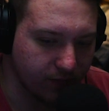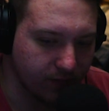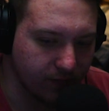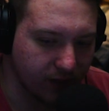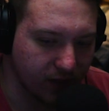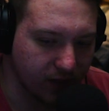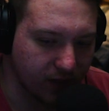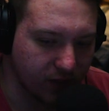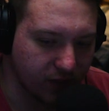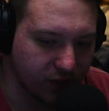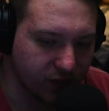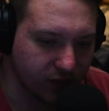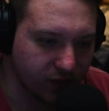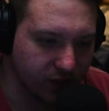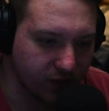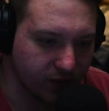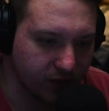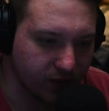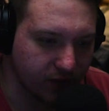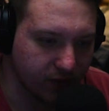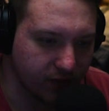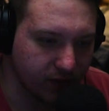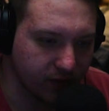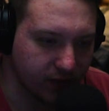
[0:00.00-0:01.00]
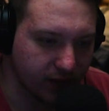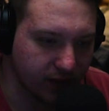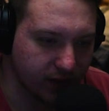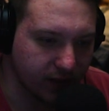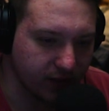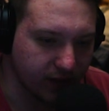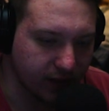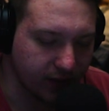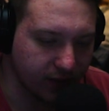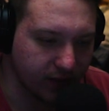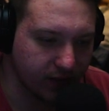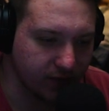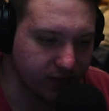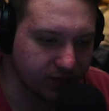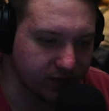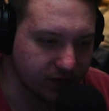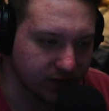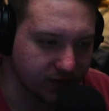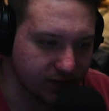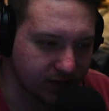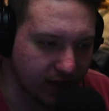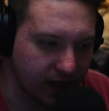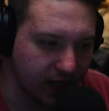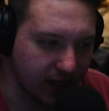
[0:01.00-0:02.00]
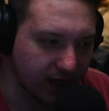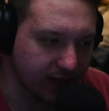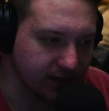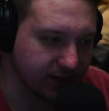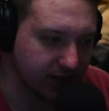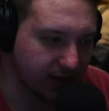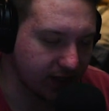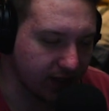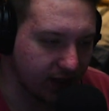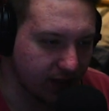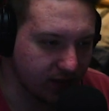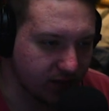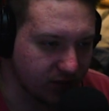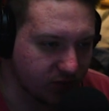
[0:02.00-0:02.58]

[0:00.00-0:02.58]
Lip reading: making sure that clarity is as high as it can,